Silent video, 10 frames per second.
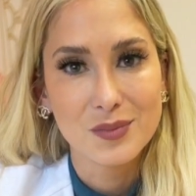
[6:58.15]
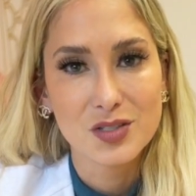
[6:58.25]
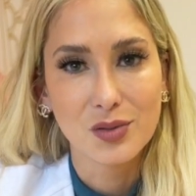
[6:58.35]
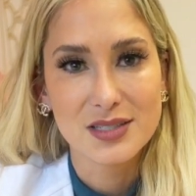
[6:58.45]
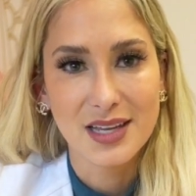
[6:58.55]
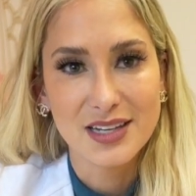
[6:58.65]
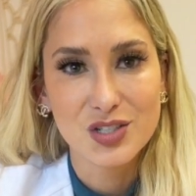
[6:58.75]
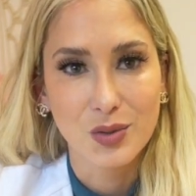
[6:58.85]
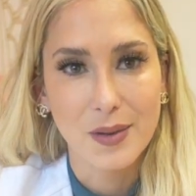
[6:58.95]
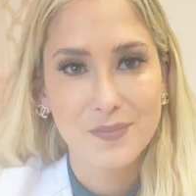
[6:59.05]
So let's get
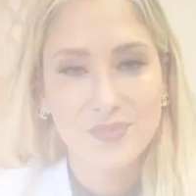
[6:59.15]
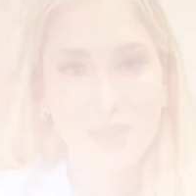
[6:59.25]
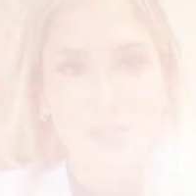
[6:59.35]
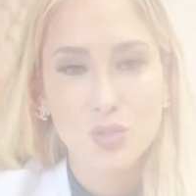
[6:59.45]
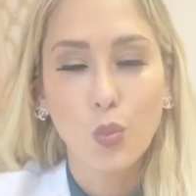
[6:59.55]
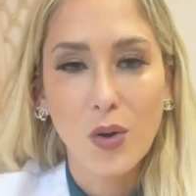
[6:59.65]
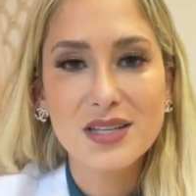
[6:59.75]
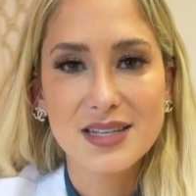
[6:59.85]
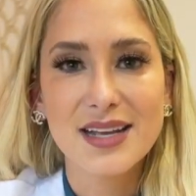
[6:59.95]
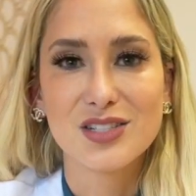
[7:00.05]
into it. So what
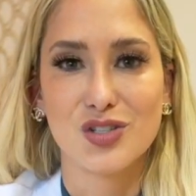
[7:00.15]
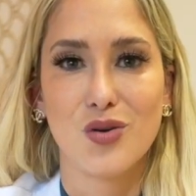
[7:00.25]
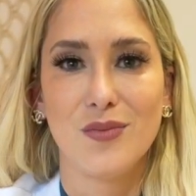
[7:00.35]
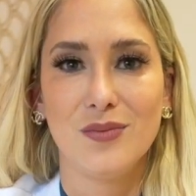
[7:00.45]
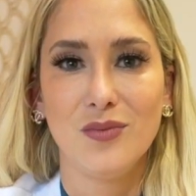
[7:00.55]
is an exosome?